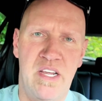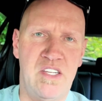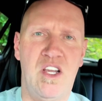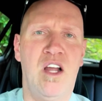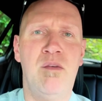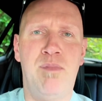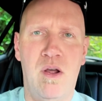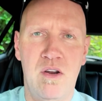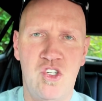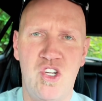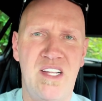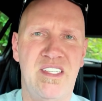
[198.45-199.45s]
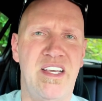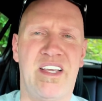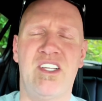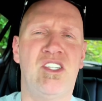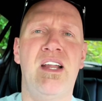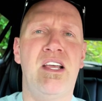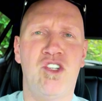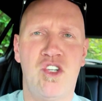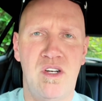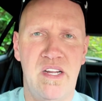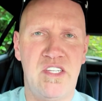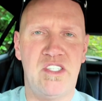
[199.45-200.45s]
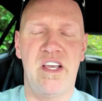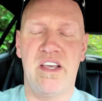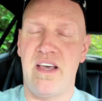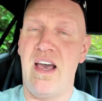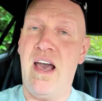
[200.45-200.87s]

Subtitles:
it's unapologetic, it's nationalistic,